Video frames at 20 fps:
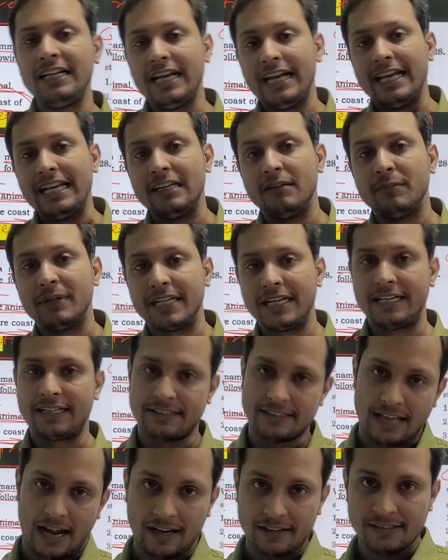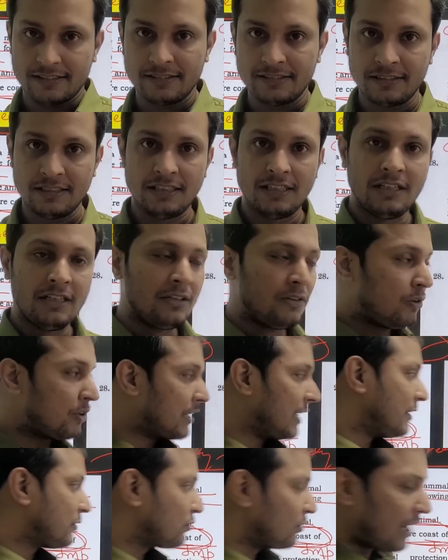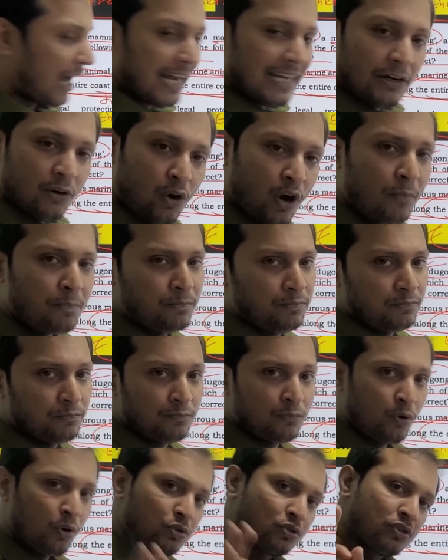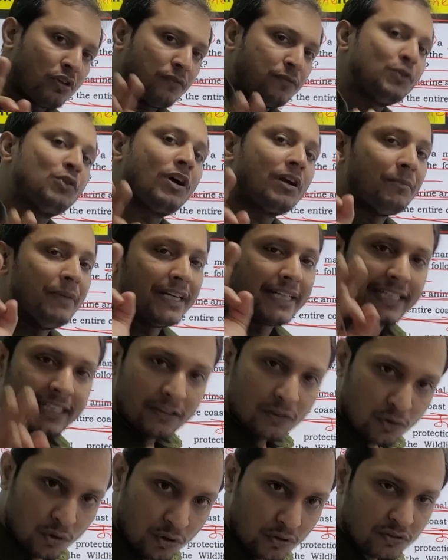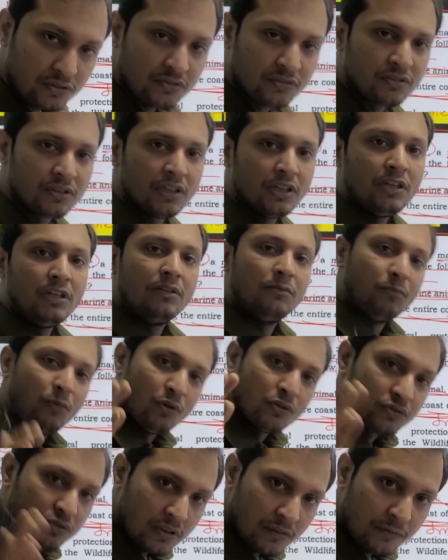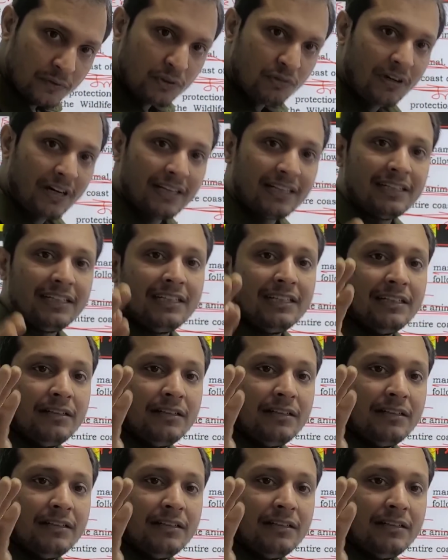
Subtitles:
eliminate that. Okay, so I hope most of you are making notes. Most of you are